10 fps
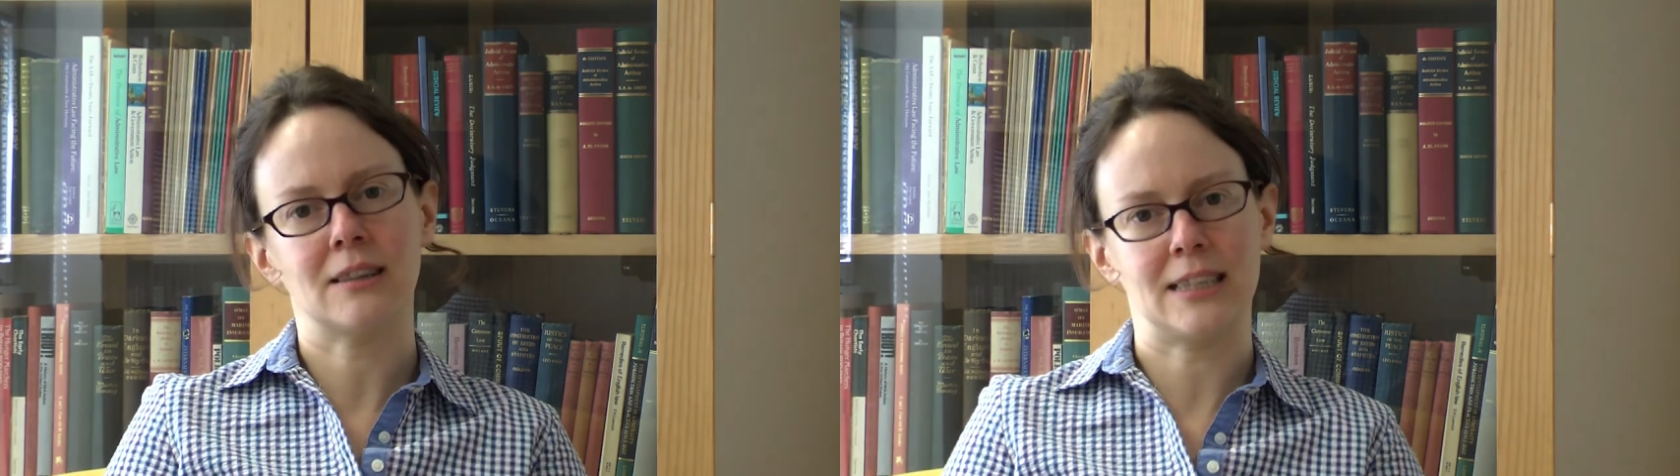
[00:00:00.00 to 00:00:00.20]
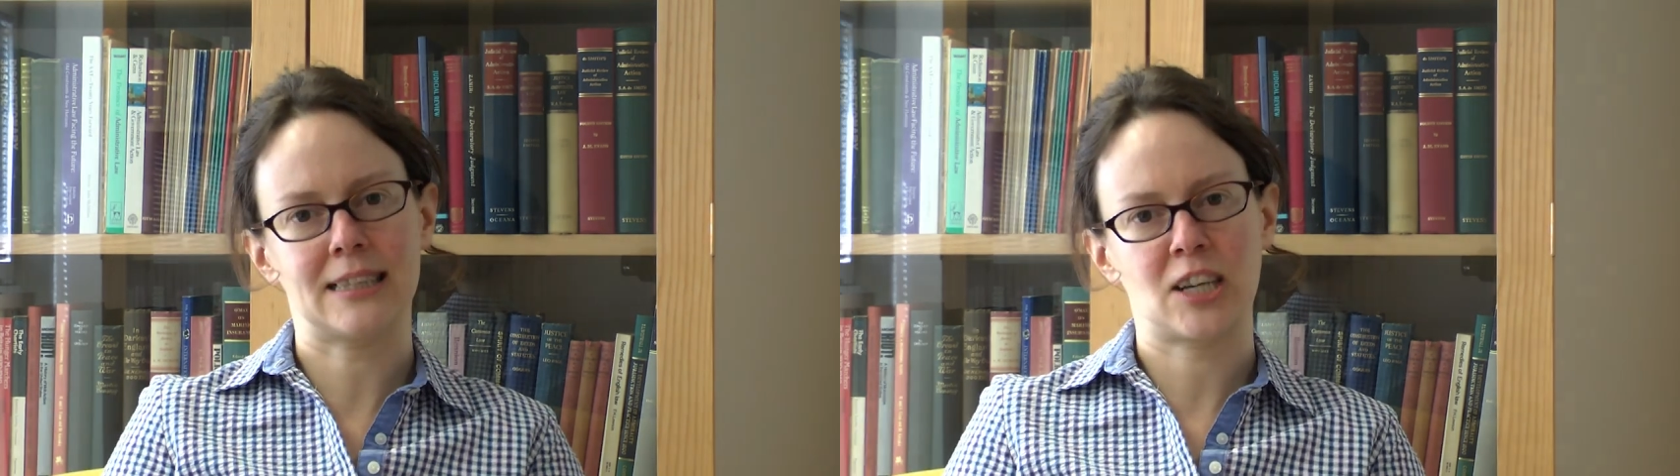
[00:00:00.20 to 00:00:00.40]

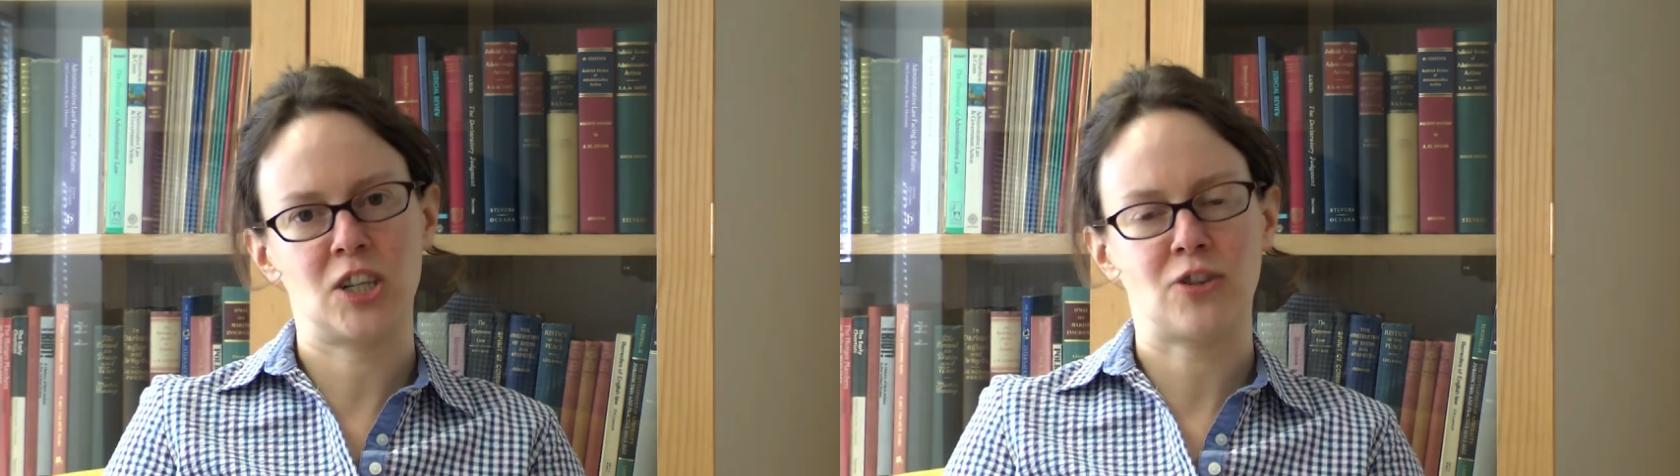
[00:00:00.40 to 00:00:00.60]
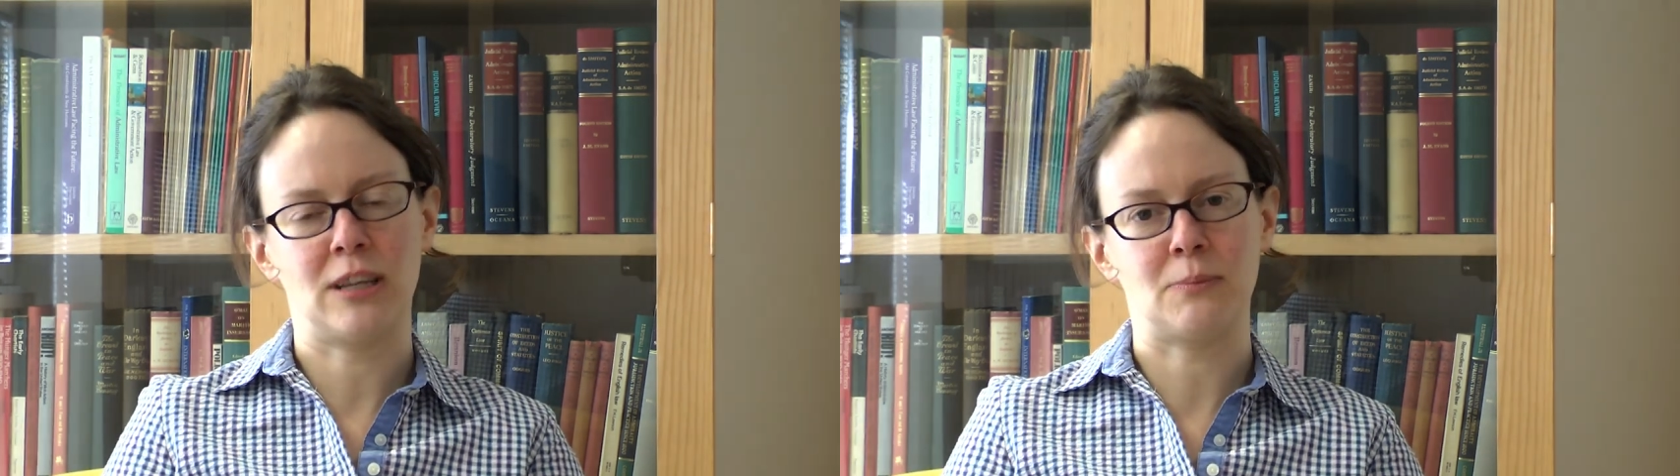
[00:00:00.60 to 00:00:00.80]
the
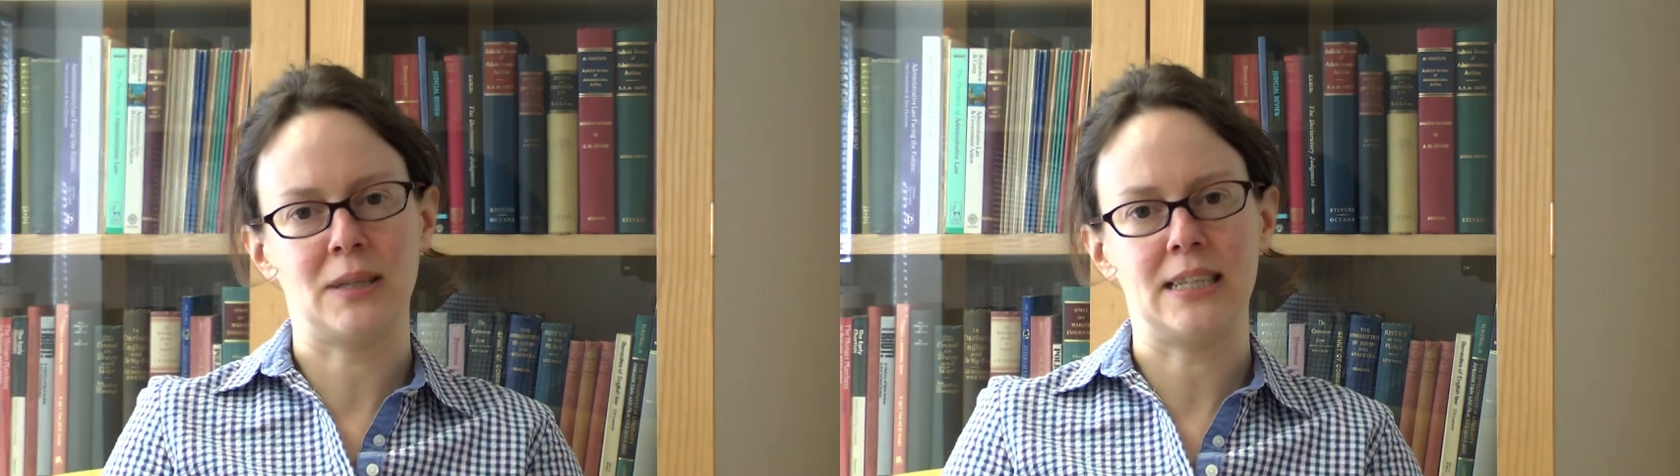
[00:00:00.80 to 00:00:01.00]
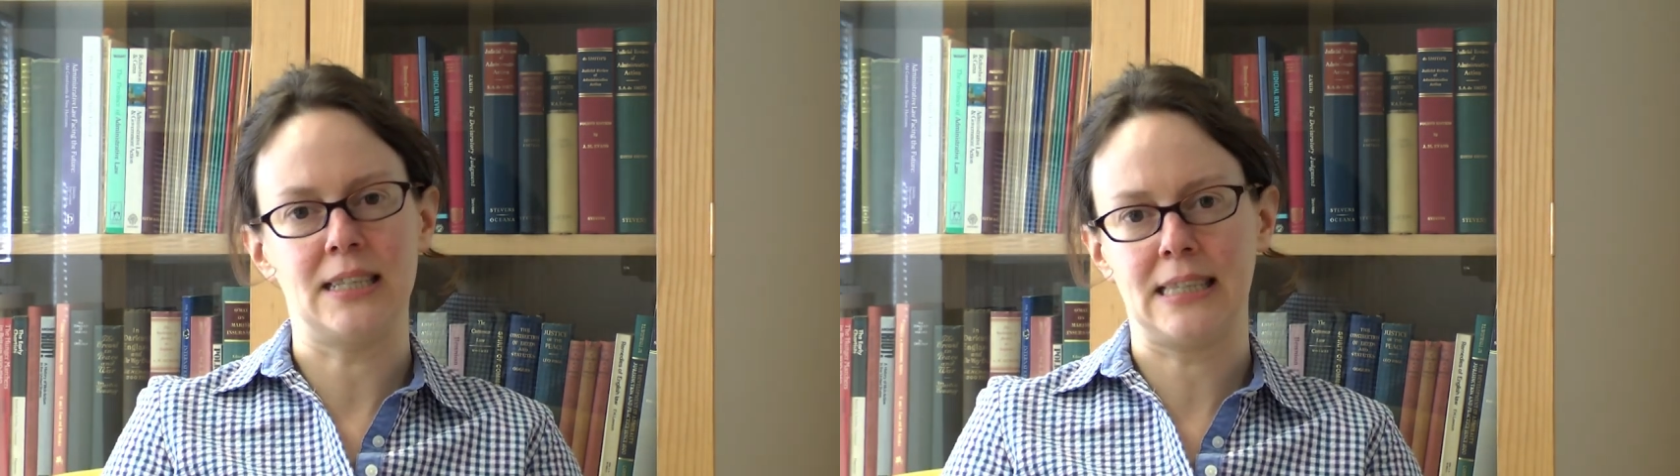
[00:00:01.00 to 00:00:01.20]
sexually
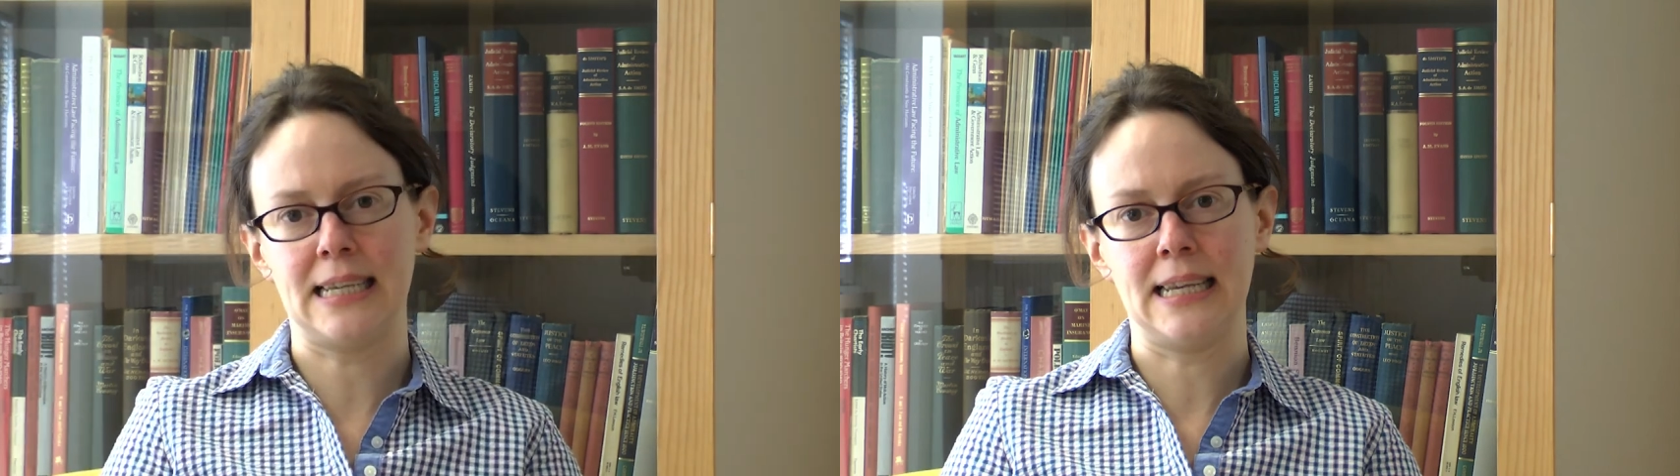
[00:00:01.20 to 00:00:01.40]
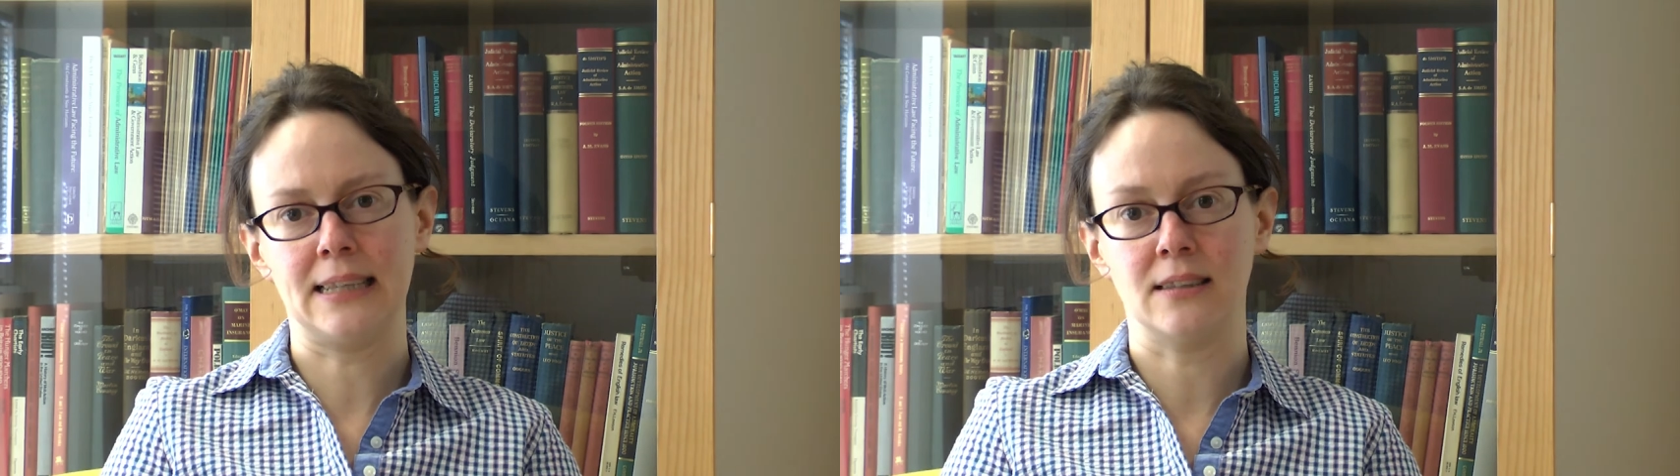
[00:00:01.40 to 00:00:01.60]
transmitted
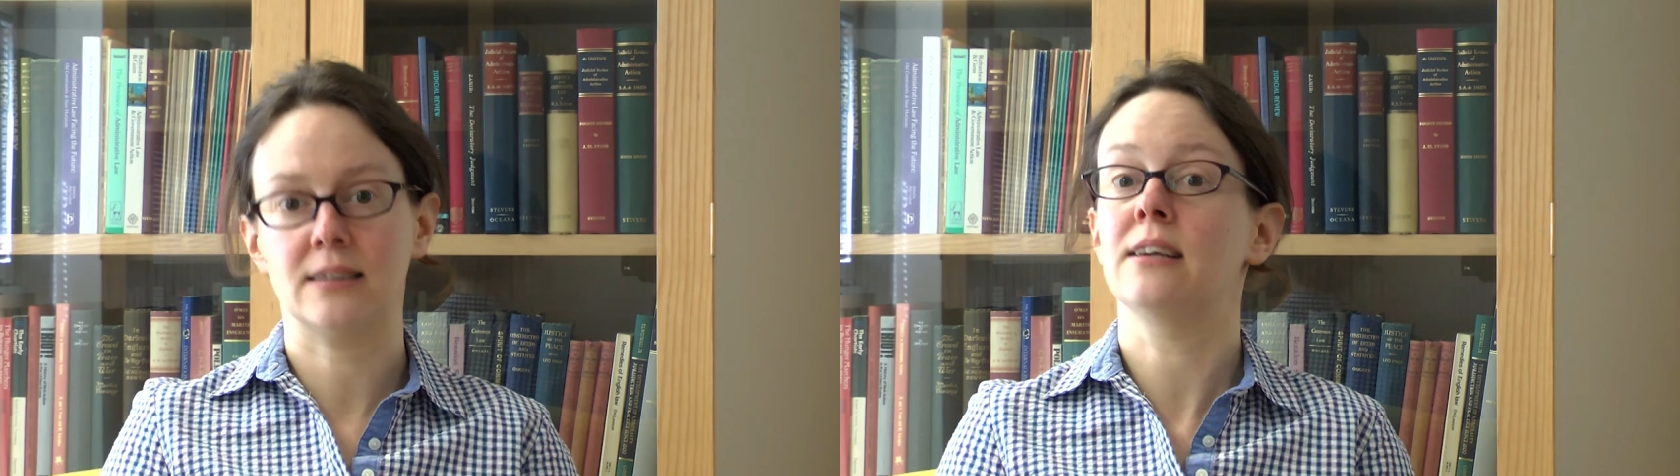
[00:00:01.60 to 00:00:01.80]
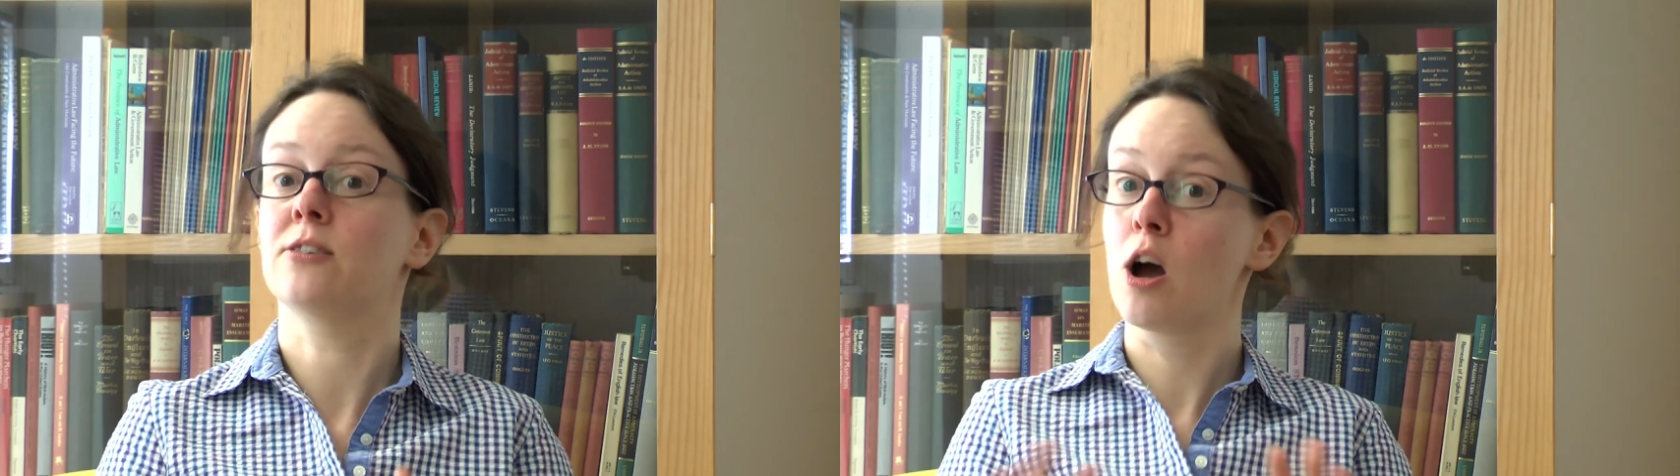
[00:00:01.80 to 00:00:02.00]
disease and says,